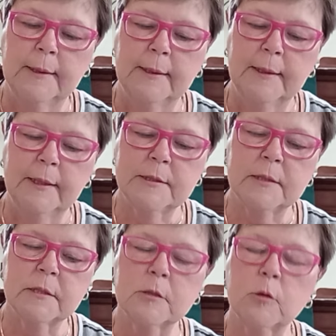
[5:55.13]
He
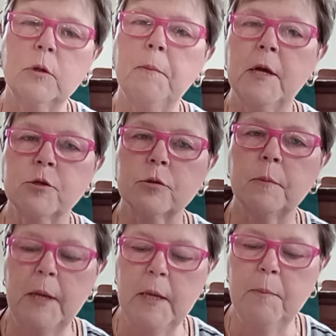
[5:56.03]
says he's going to measure the
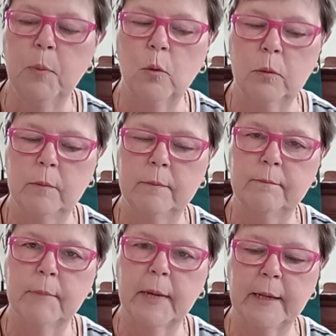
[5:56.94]
people
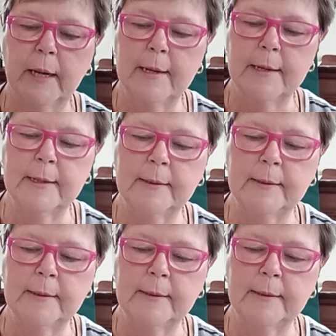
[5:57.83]
by the line.